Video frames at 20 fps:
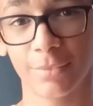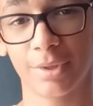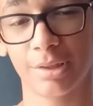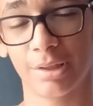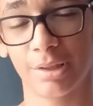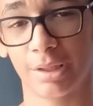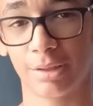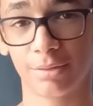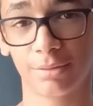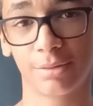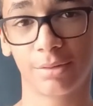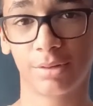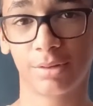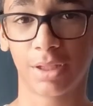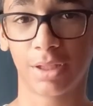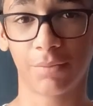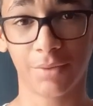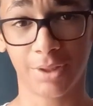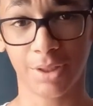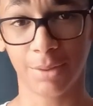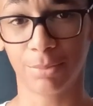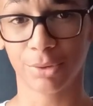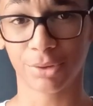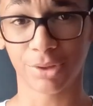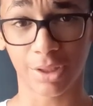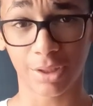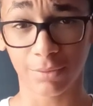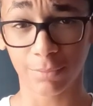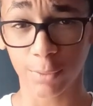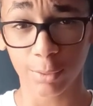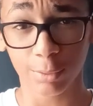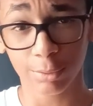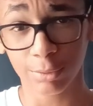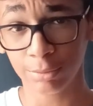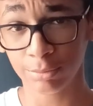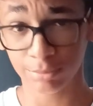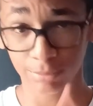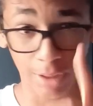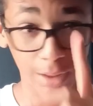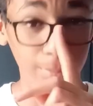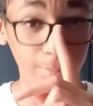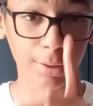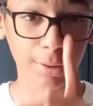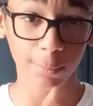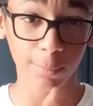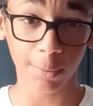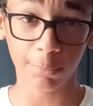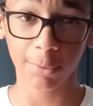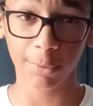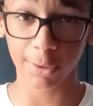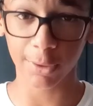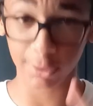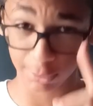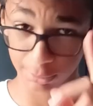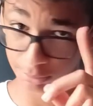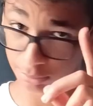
Like 17% of you maybe it will work.